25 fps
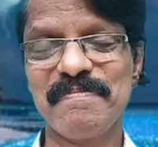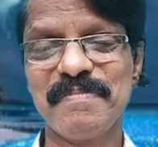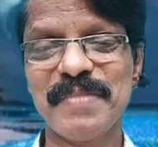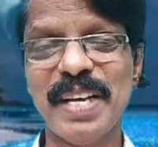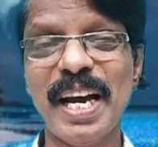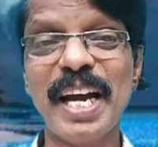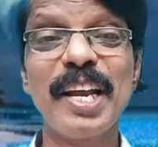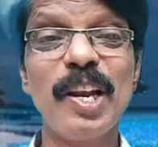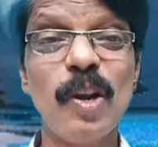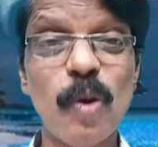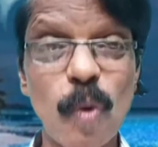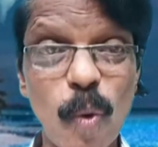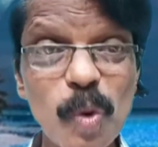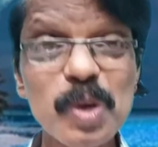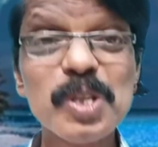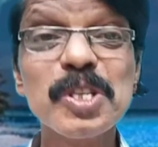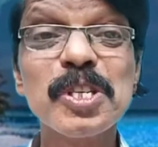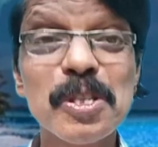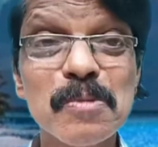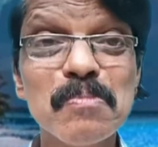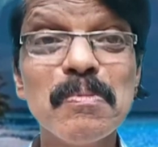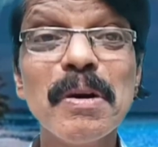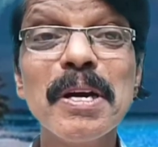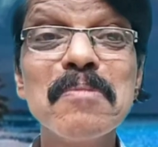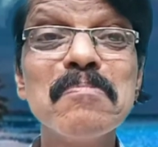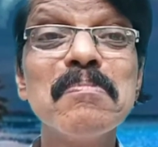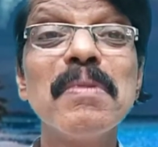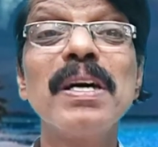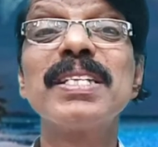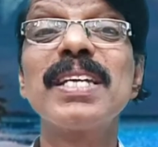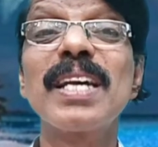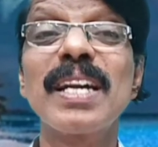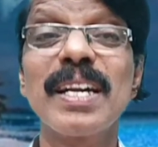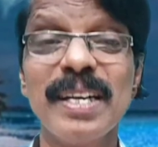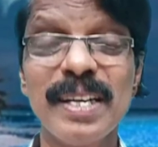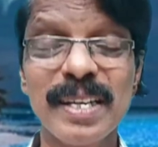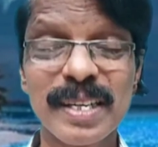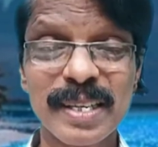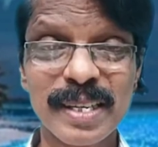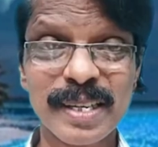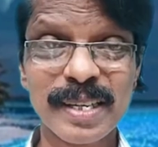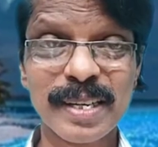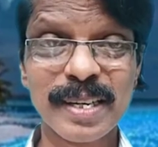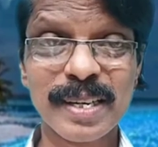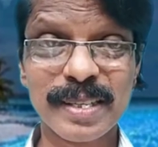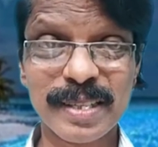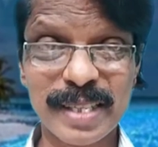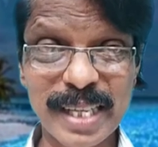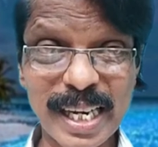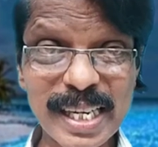I lost my mother.
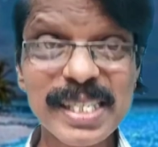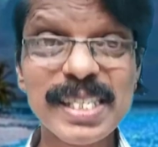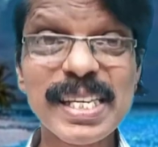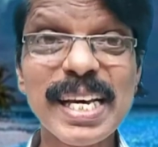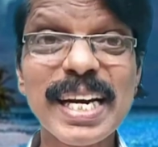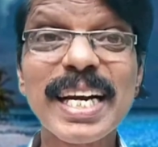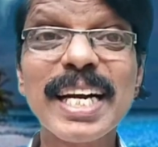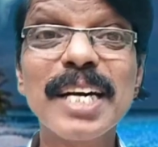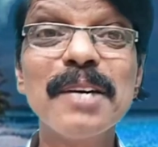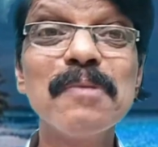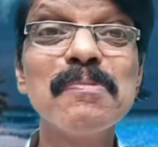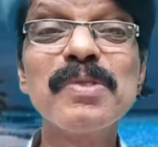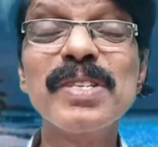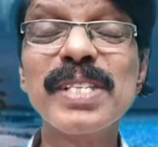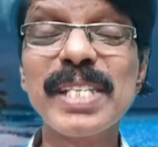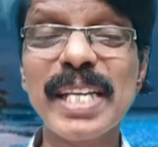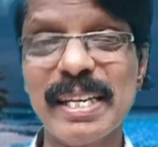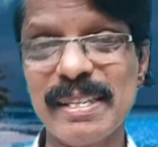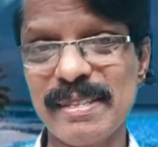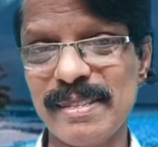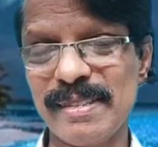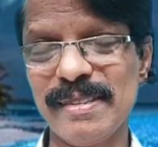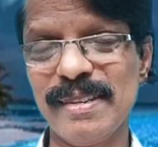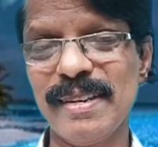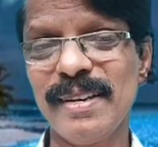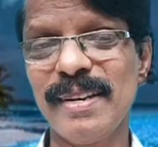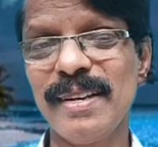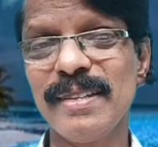That is circumstance.